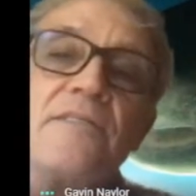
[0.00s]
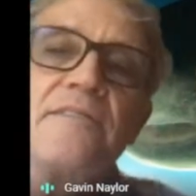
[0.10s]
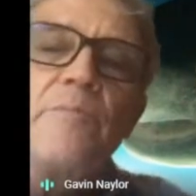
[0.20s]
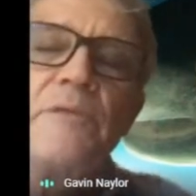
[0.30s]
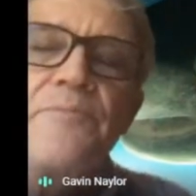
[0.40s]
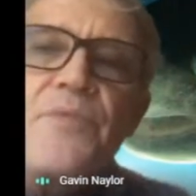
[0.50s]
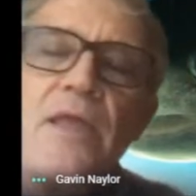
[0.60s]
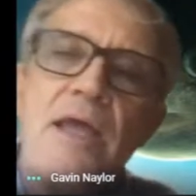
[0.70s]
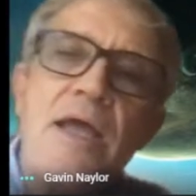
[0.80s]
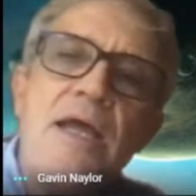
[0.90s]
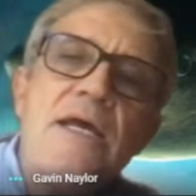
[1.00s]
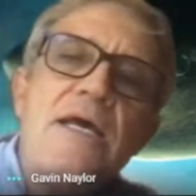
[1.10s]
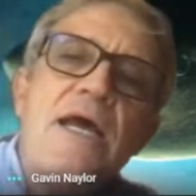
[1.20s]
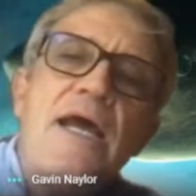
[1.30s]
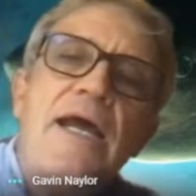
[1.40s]
he's stubborn.
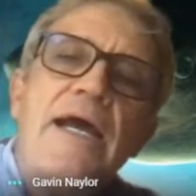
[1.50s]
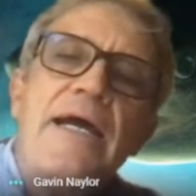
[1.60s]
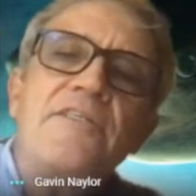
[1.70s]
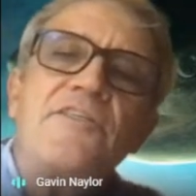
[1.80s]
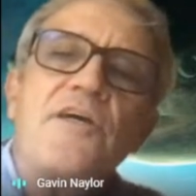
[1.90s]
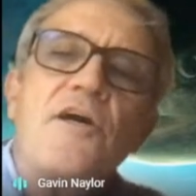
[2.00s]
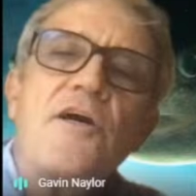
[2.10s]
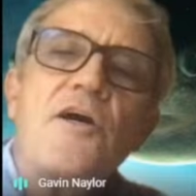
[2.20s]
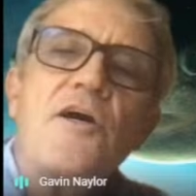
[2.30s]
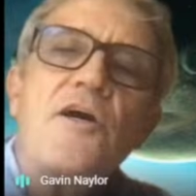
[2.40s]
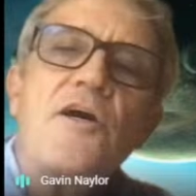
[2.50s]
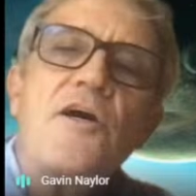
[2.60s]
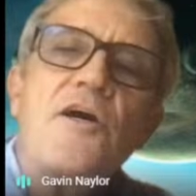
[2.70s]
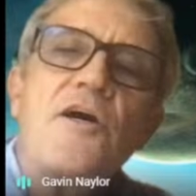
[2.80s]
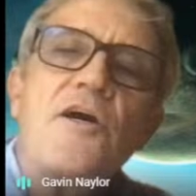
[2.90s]
And so
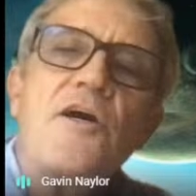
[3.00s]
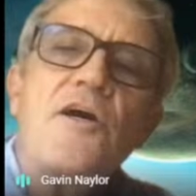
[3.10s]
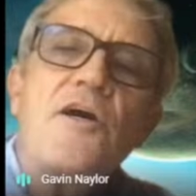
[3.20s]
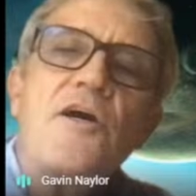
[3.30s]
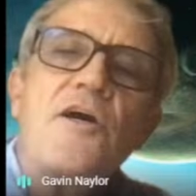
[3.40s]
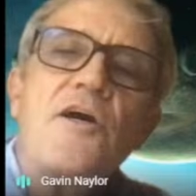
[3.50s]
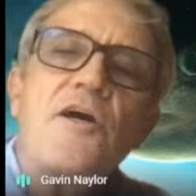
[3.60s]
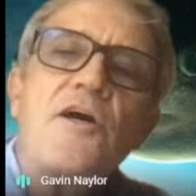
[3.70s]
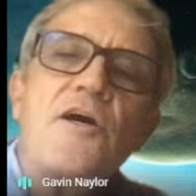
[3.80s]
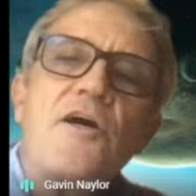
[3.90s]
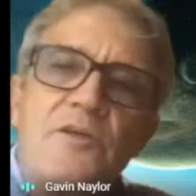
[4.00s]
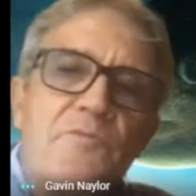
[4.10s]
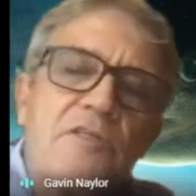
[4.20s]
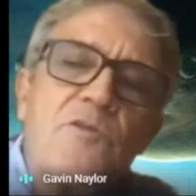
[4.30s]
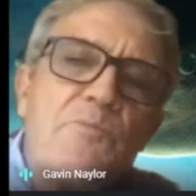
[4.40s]
he jumped on the lab phone, and
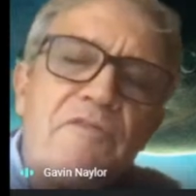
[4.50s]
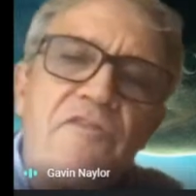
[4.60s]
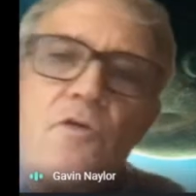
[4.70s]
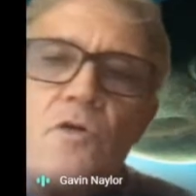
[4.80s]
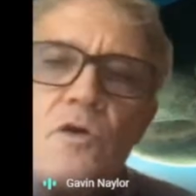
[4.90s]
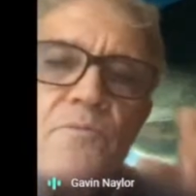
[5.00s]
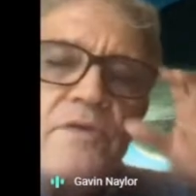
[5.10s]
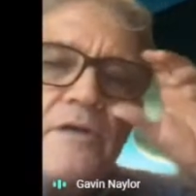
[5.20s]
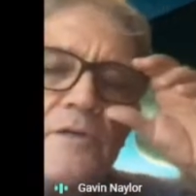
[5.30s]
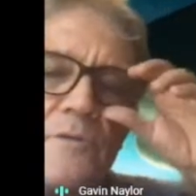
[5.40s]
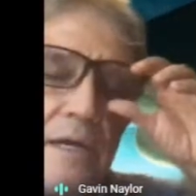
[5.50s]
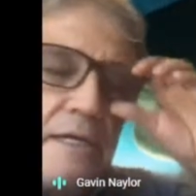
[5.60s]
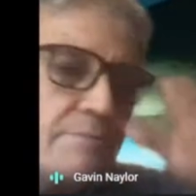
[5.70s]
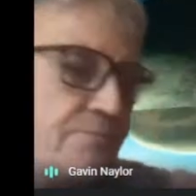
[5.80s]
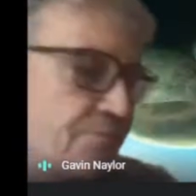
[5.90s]
this was before, you know,
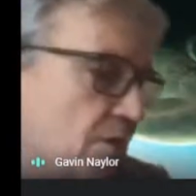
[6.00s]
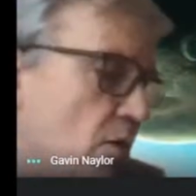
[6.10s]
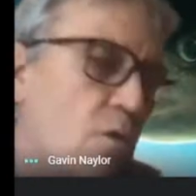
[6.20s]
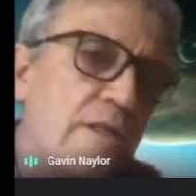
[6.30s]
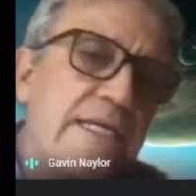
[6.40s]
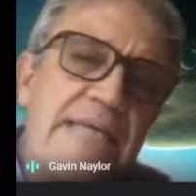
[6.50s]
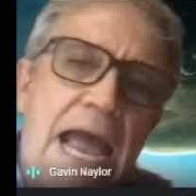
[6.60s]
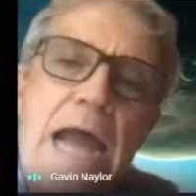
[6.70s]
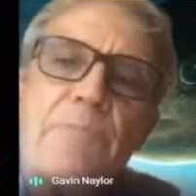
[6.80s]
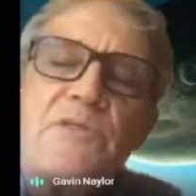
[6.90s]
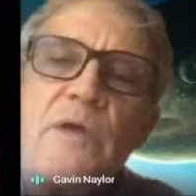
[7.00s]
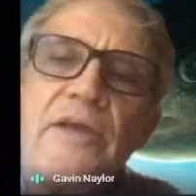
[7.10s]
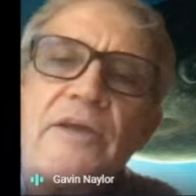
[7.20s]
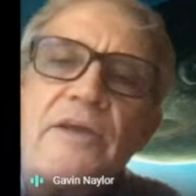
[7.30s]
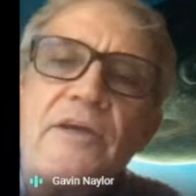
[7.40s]
all these apps where
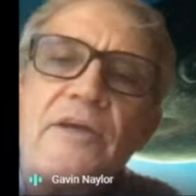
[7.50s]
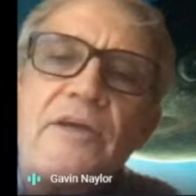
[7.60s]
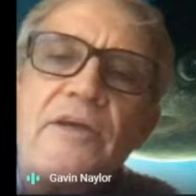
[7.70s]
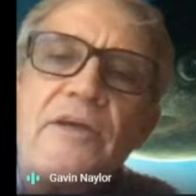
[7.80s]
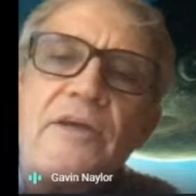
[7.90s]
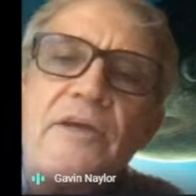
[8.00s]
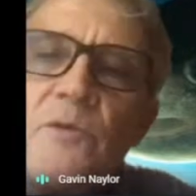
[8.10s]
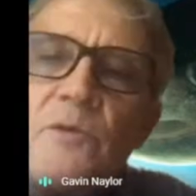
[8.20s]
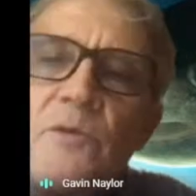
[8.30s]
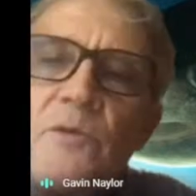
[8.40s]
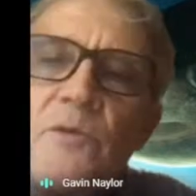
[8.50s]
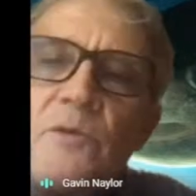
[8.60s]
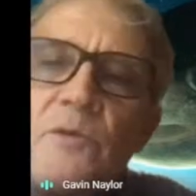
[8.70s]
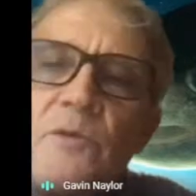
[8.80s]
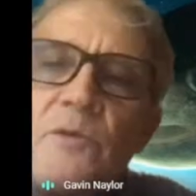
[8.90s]
you can call people around the world for
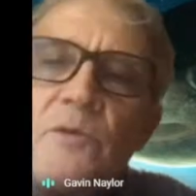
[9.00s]
free.